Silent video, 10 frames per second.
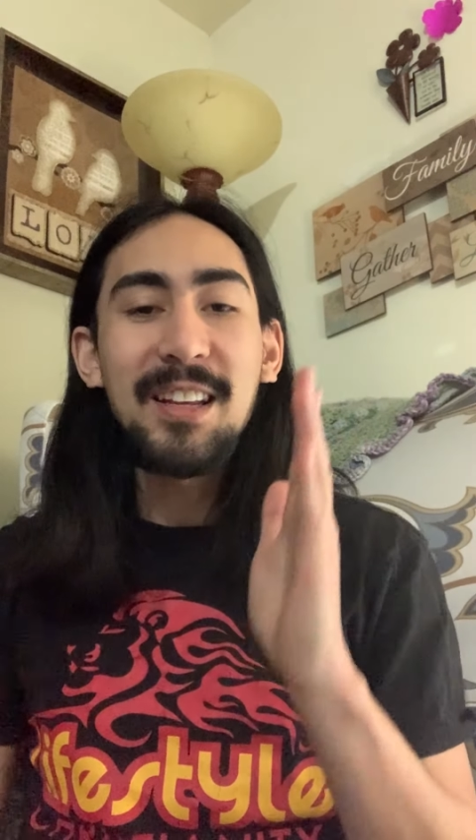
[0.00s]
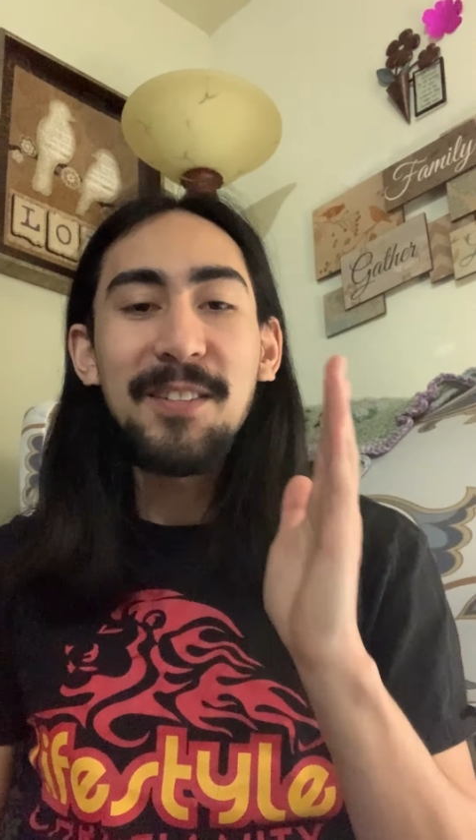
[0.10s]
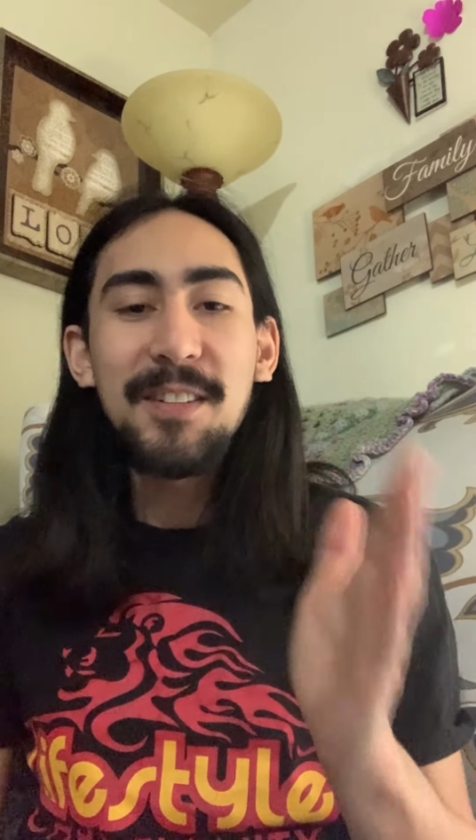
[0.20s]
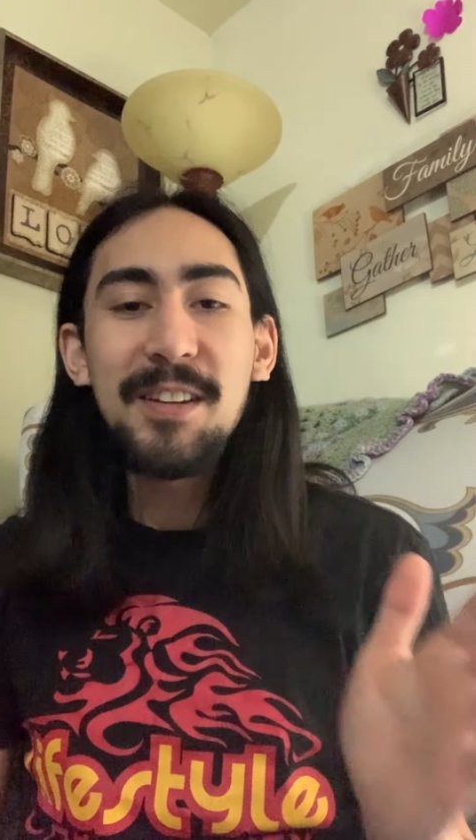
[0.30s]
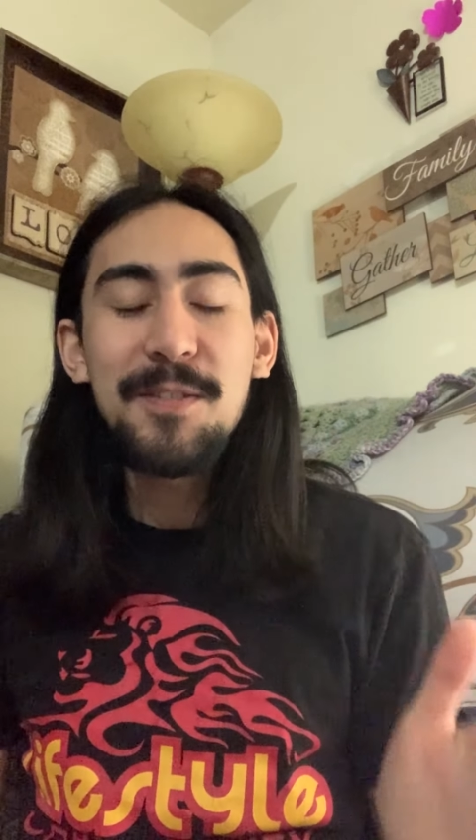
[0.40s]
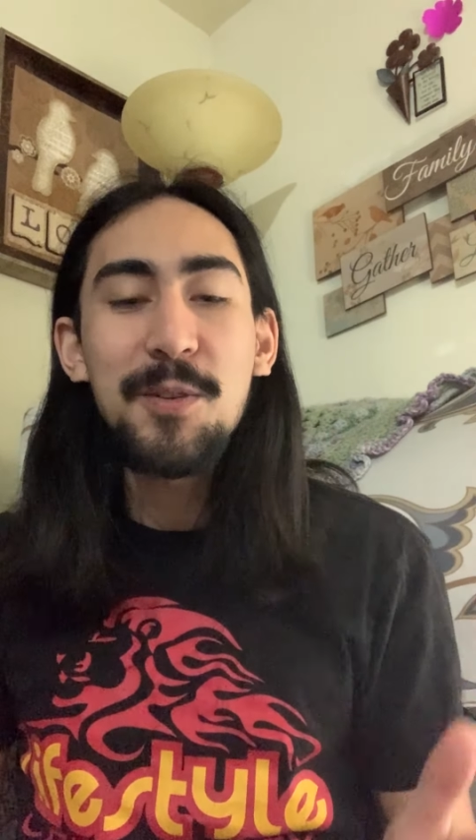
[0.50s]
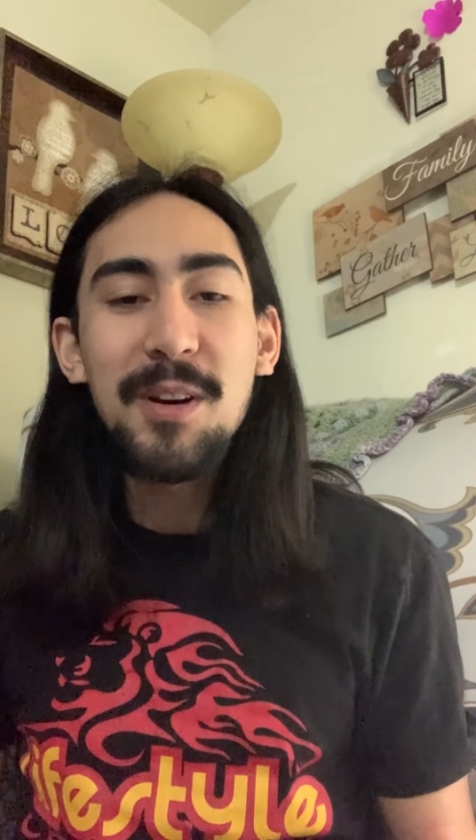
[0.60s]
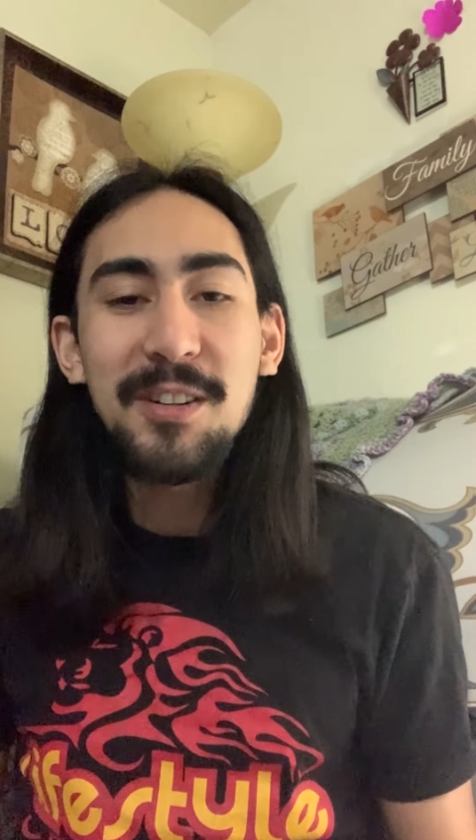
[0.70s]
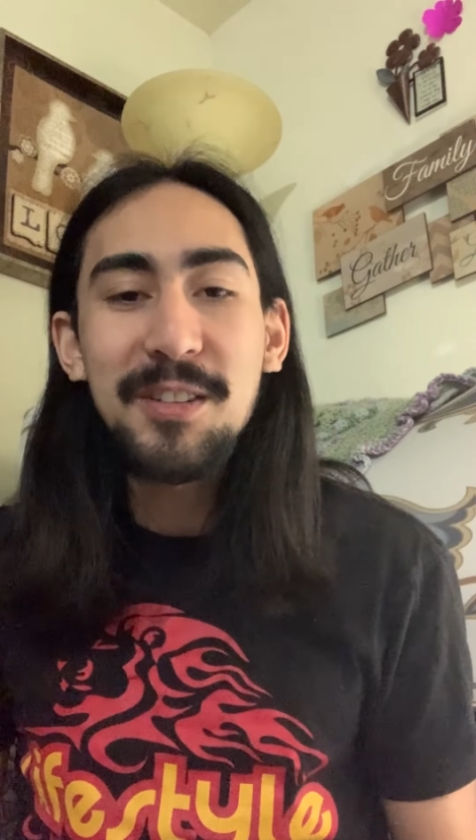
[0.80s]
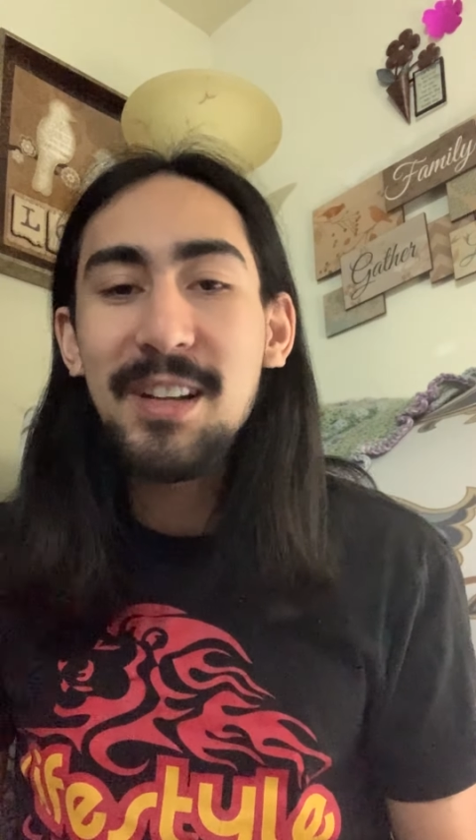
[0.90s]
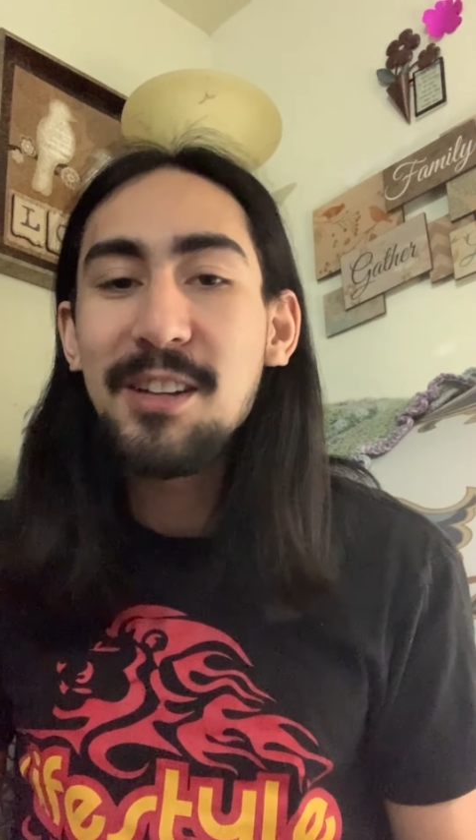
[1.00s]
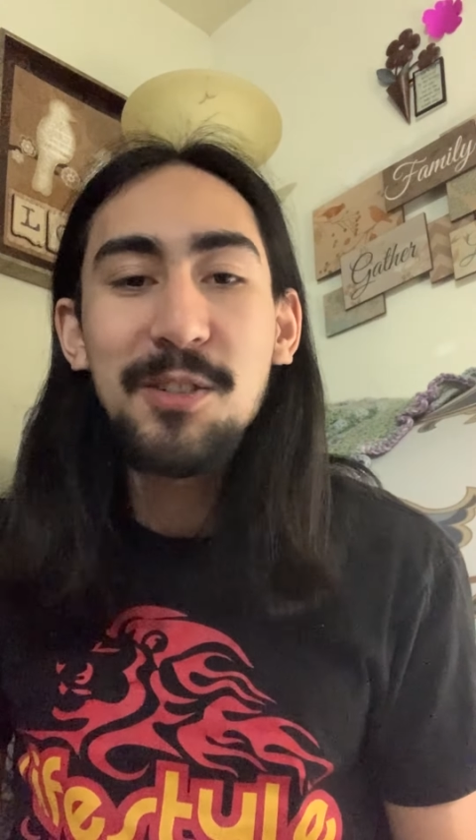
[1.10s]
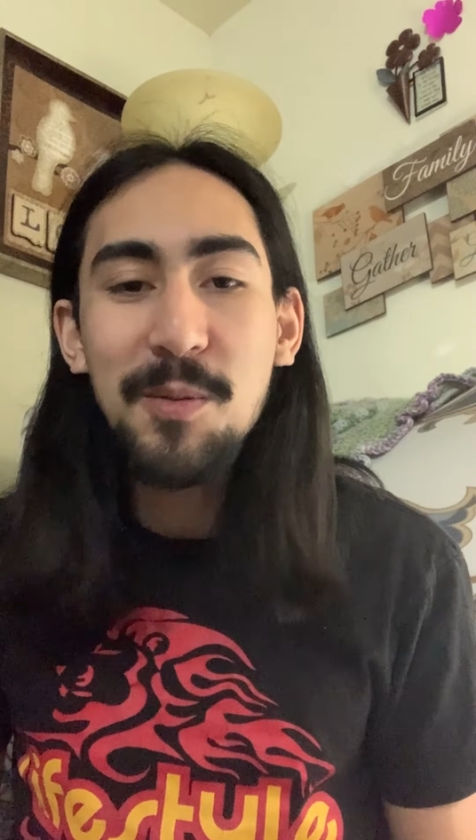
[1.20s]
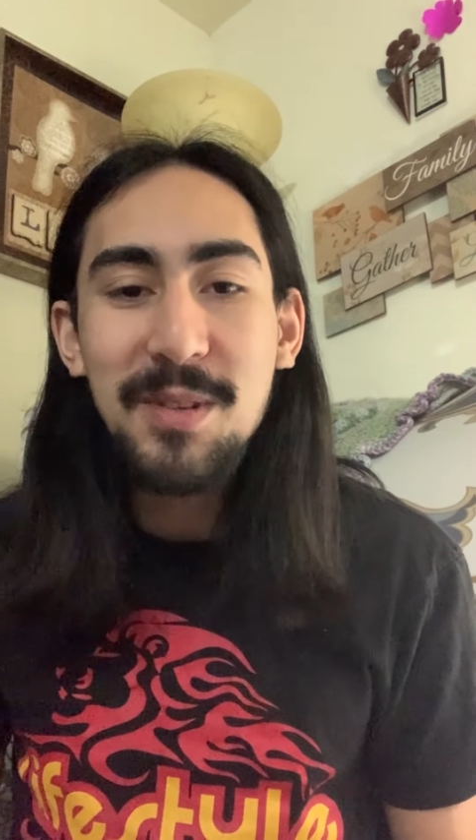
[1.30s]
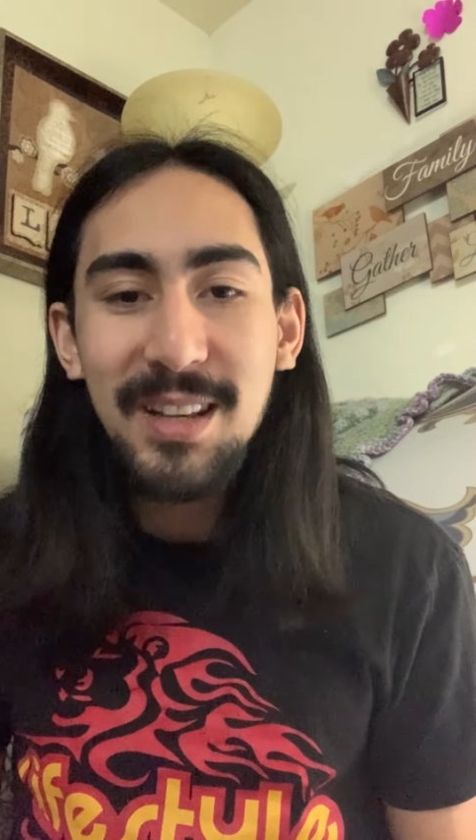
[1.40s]
even if you understand
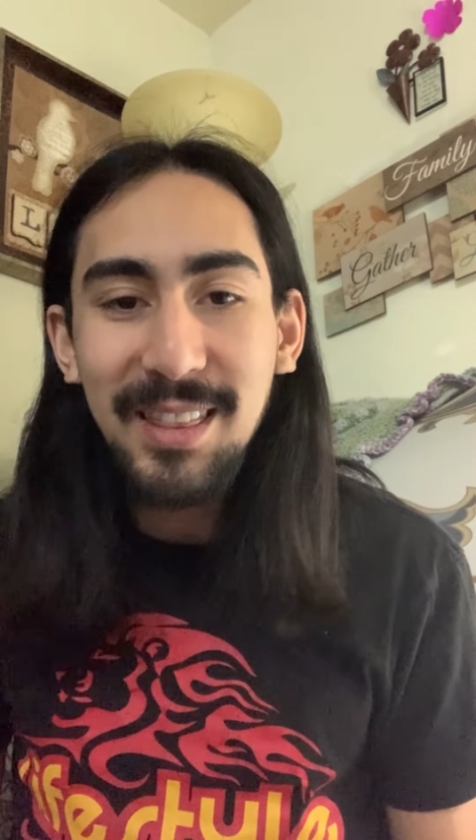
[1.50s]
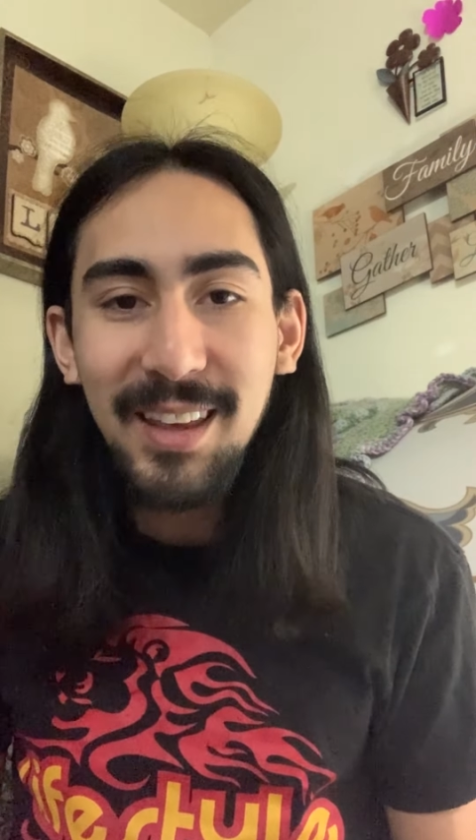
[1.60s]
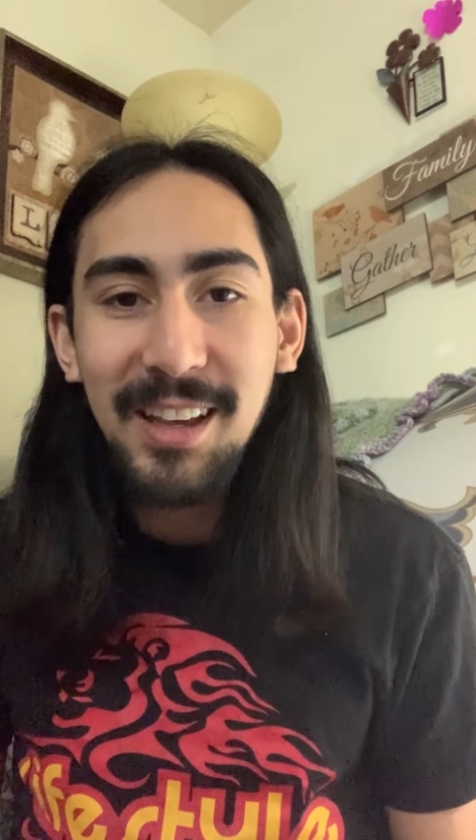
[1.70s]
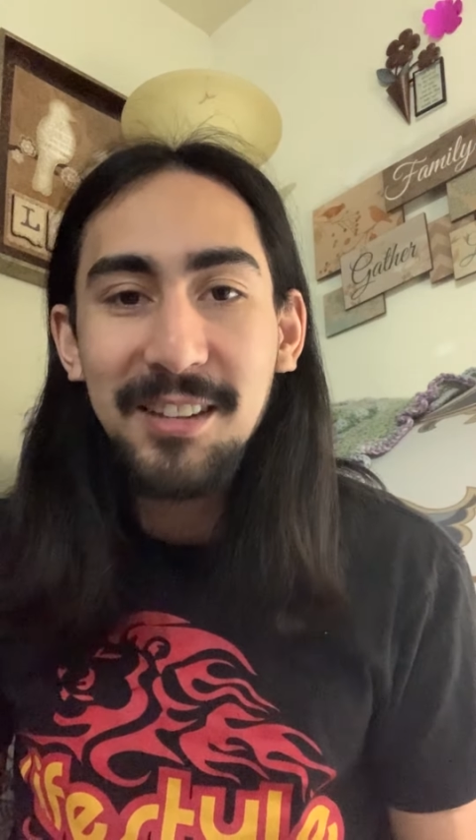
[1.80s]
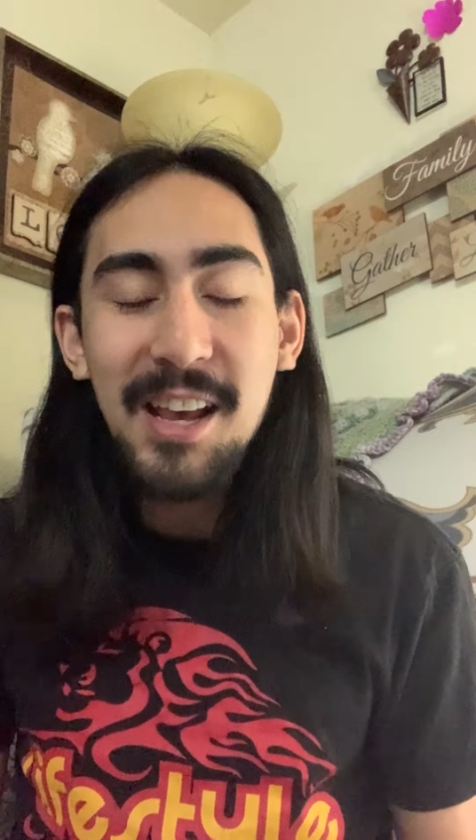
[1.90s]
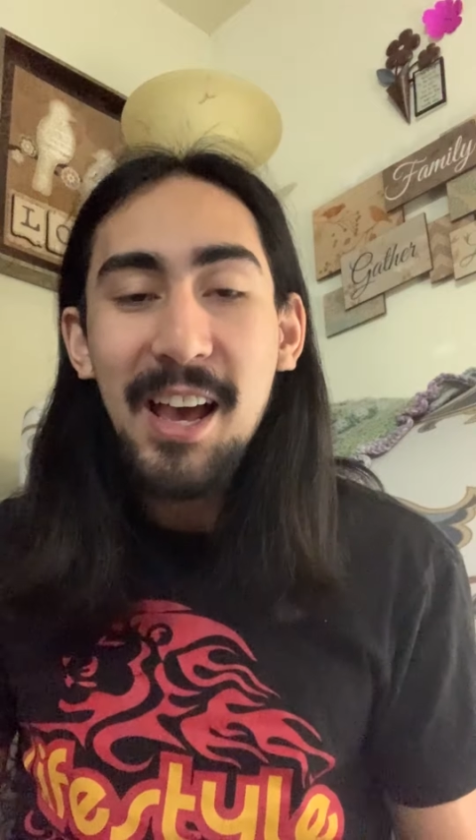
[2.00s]
so many things.